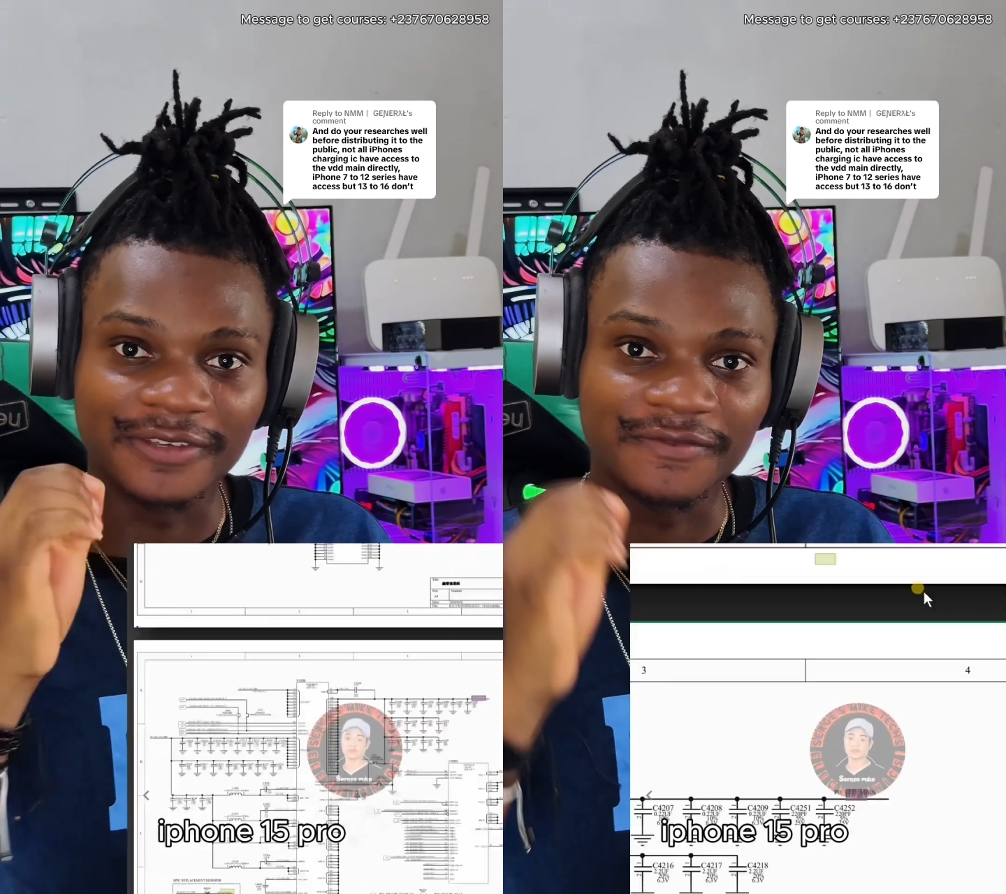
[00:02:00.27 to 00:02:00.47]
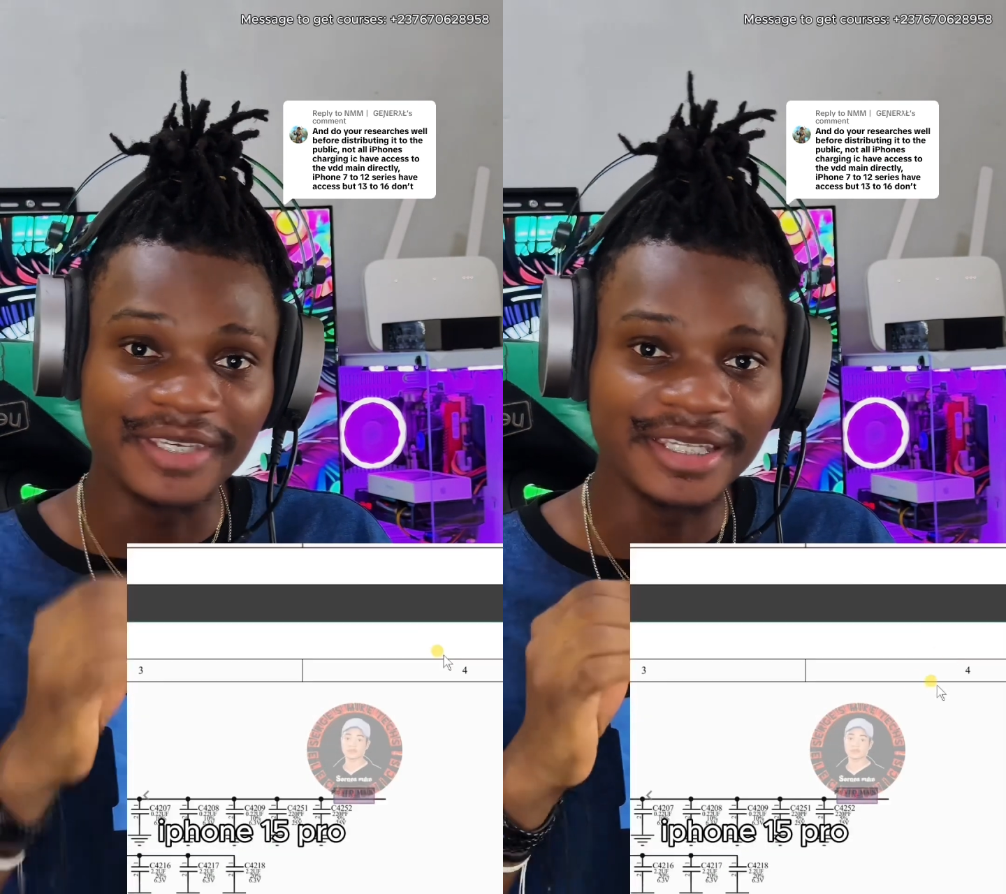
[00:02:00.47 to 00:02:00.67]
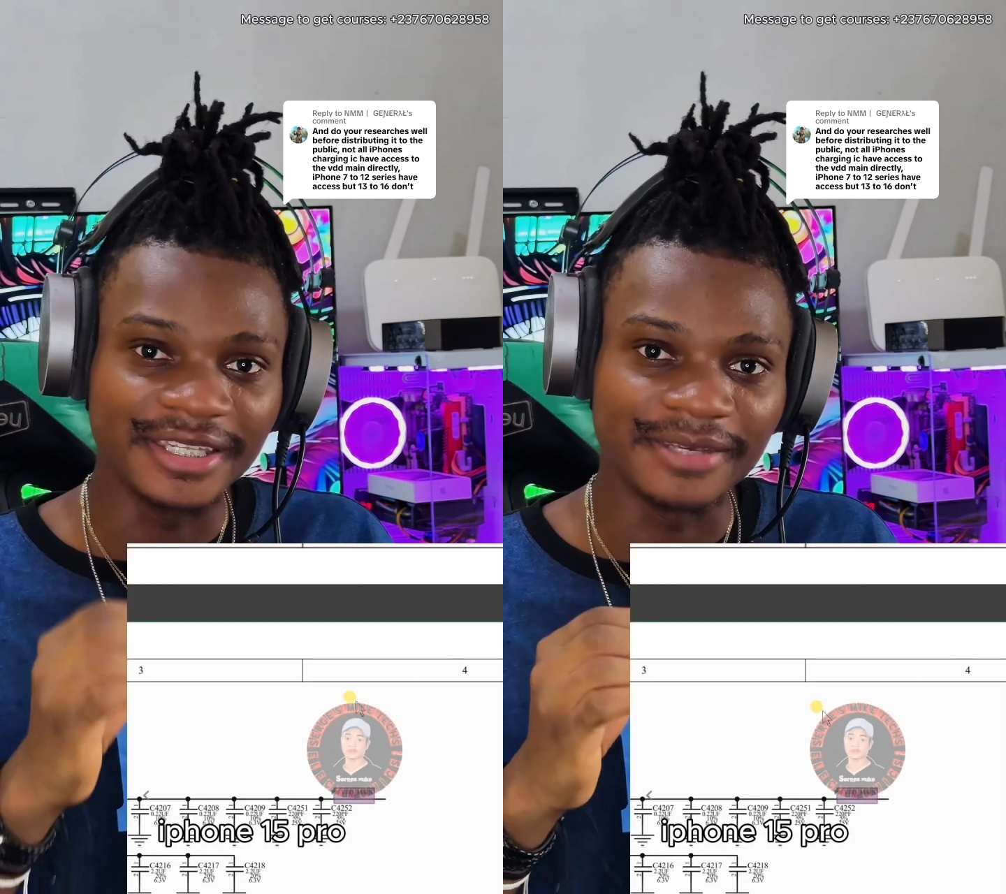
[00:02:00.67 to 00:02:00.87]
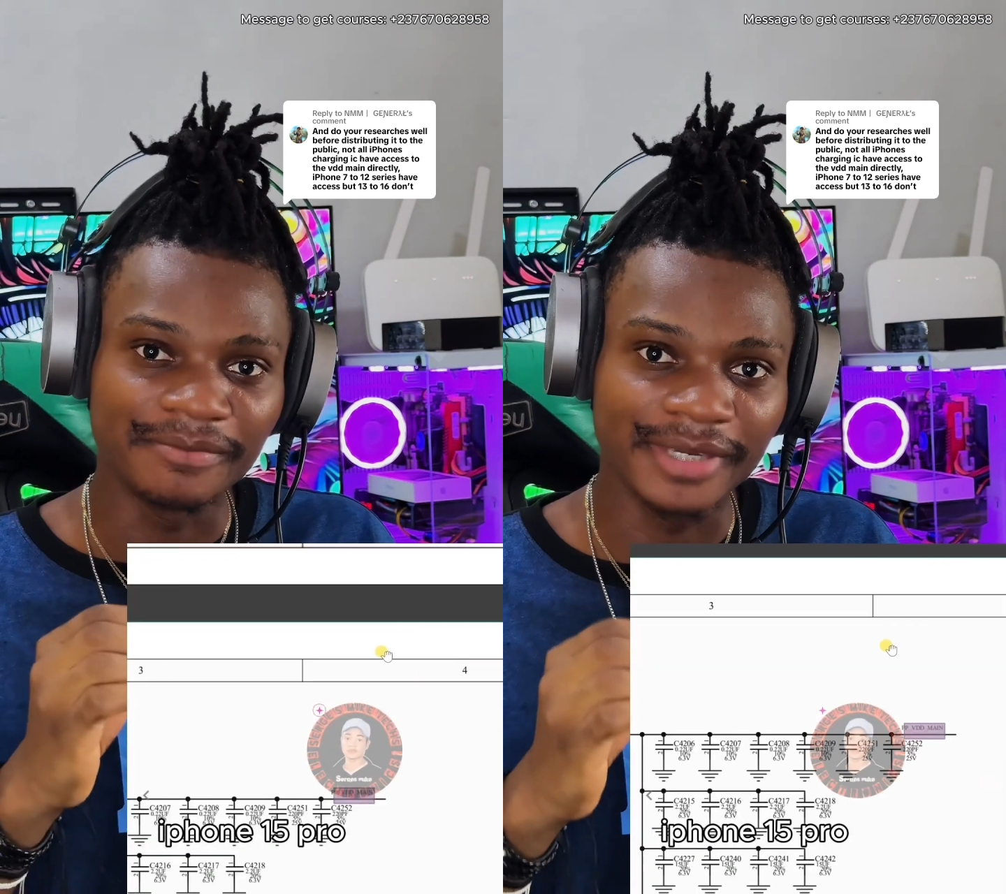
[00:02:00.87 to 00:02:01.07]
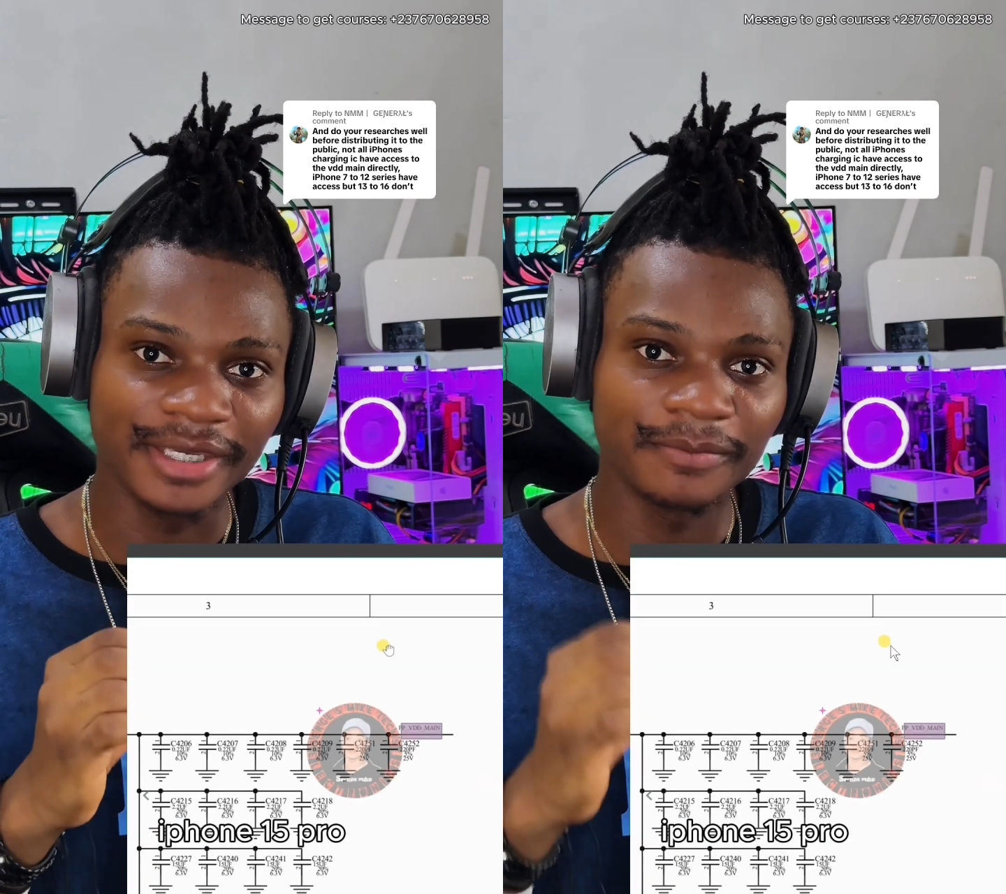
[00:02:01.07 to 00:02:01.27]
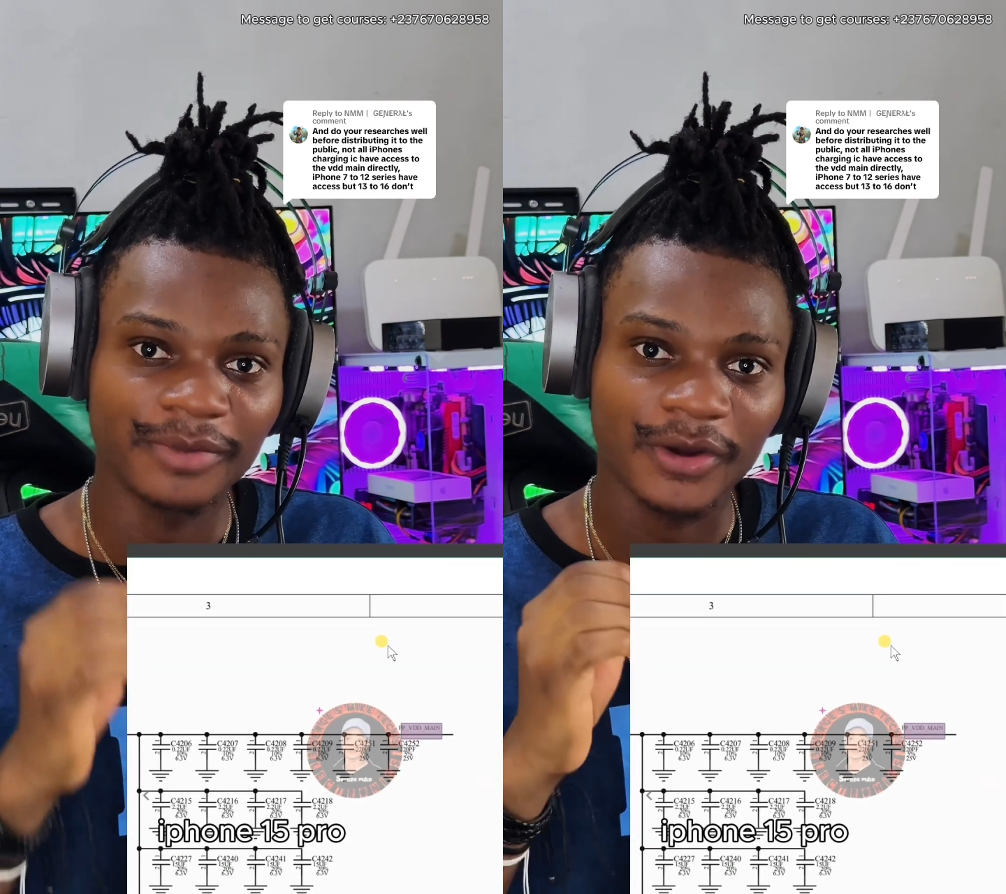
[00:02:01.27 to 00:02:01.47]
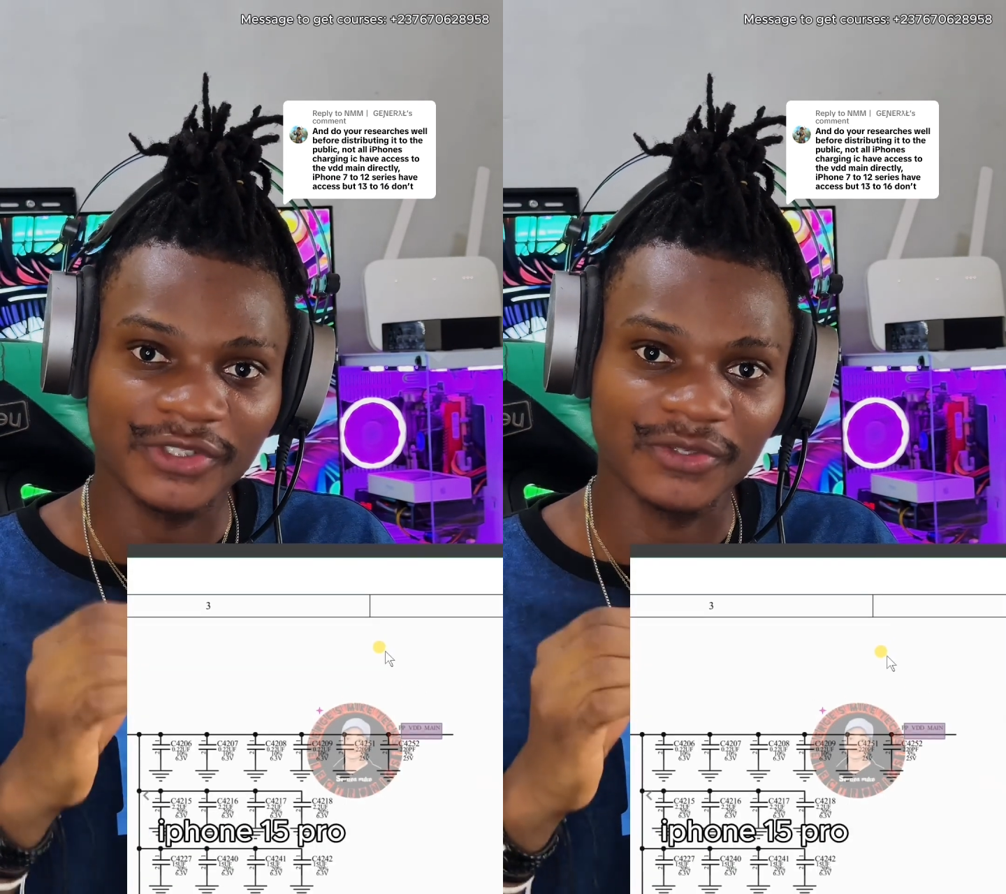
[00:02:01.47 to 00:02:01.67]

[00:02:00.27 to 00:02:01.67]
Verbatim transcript: the VDD main power